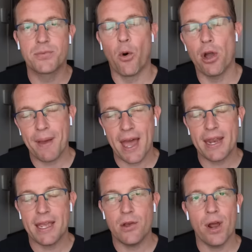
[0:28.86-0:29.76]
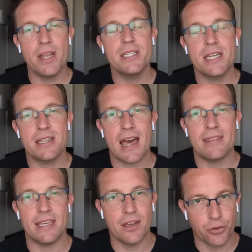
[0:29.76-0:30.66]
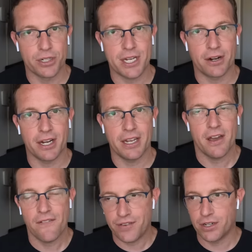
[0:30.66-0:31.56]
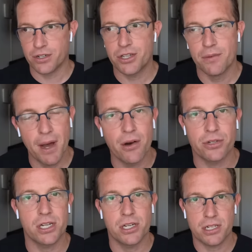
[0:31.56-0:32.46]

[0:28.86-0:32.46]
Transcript: Boy, Benny. What is it that the authoritarian fears the most?